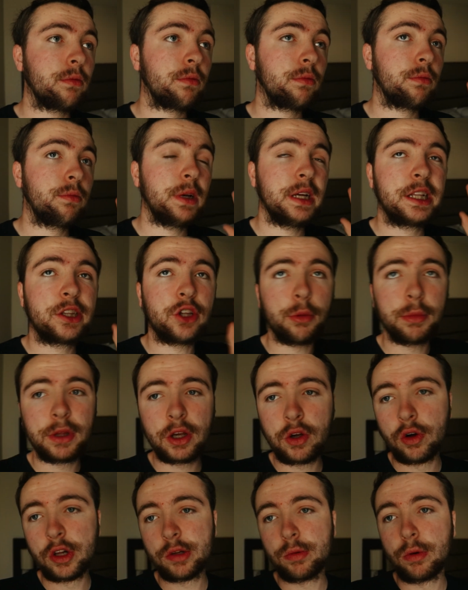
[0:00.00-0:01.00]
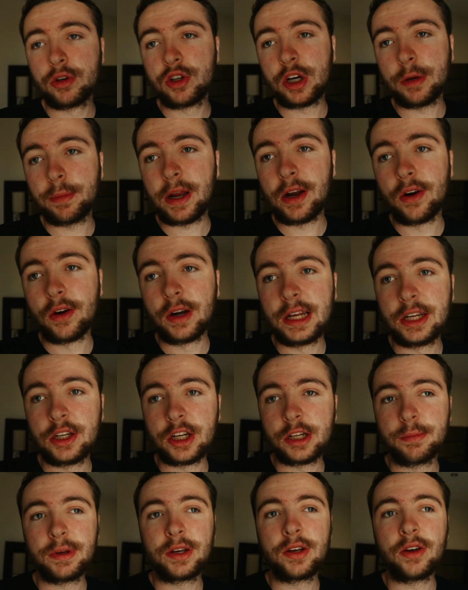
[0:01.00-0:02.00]
We stopped the Cotswold trip early
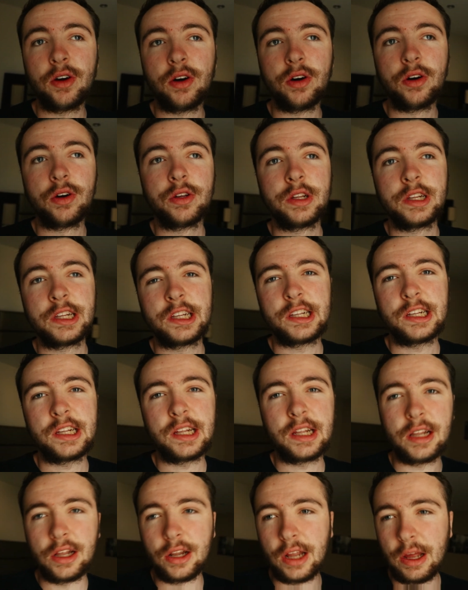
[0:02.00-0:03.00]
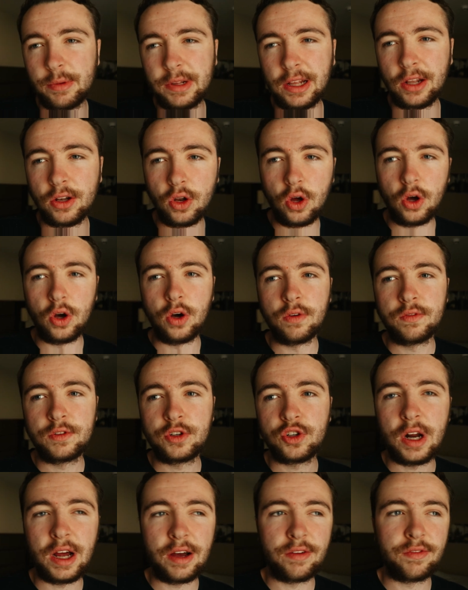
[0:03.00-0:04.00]
just because it was a lot of
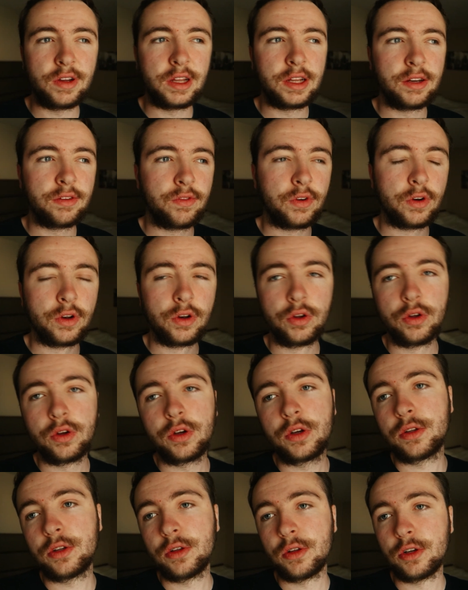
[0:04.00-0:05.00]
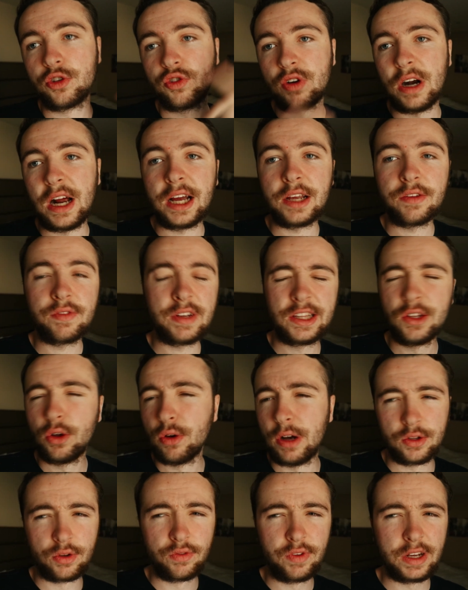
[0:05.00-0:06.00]
travelling for Luke to drive. I
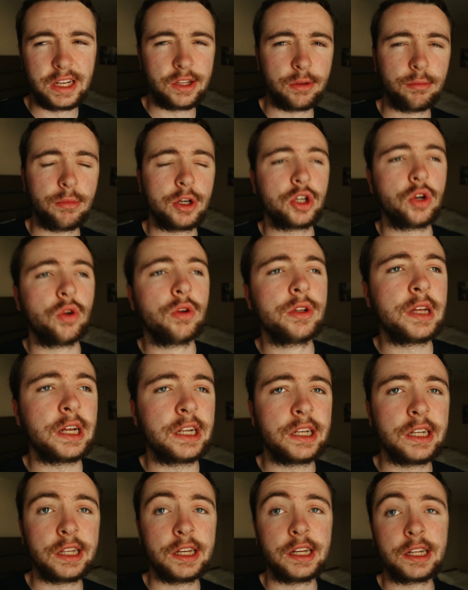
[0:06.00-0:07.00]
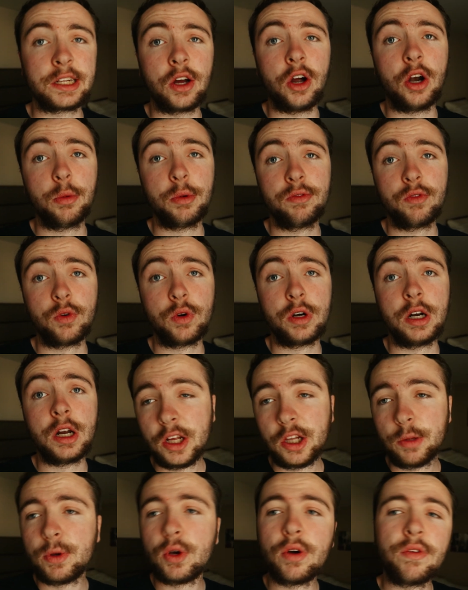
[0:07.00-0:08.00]
don't think he's done much long distance in his car before.
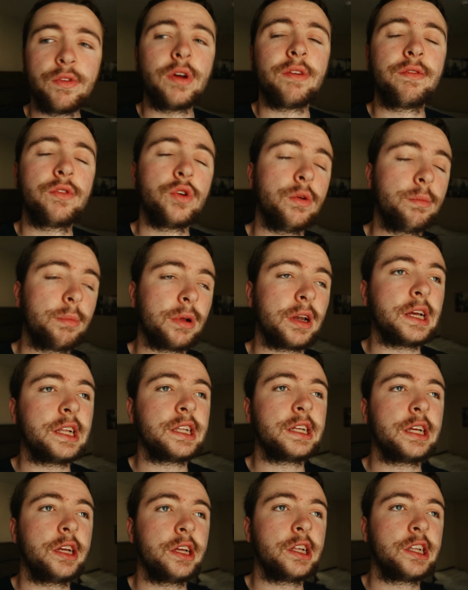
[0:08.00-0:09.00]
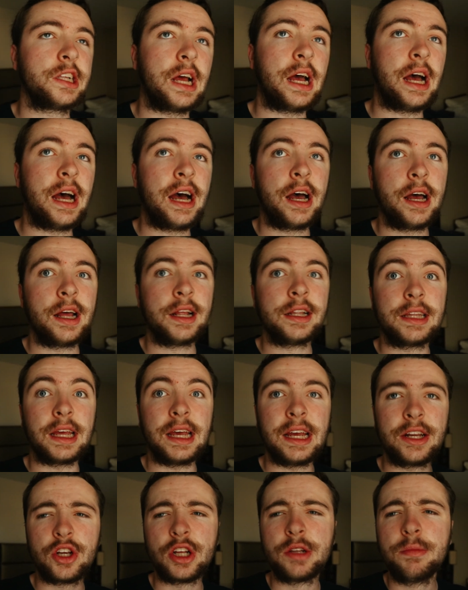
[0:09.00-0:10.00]
So we go through a few places and
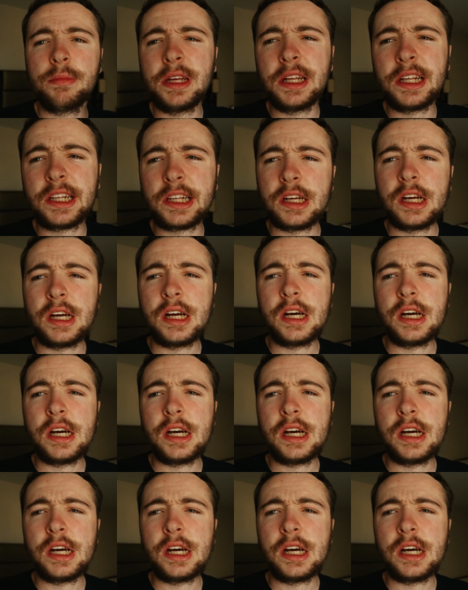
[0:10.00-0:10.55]
it just means